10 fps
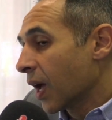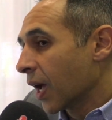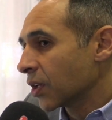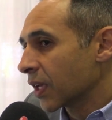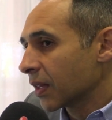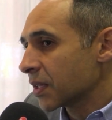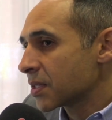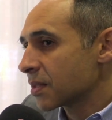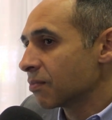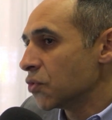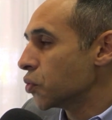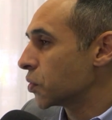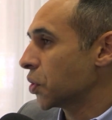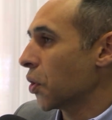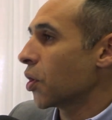And you get this new
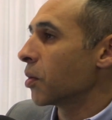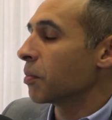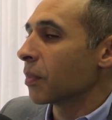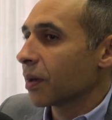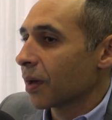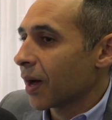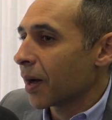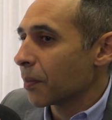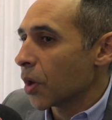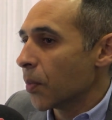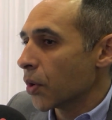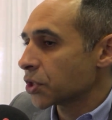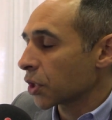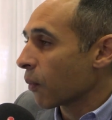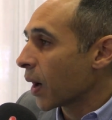term
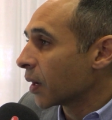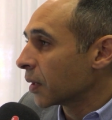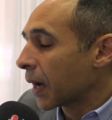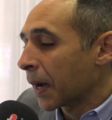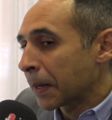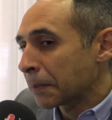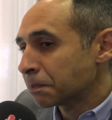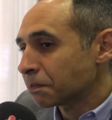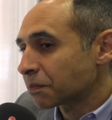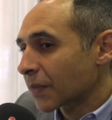emerging around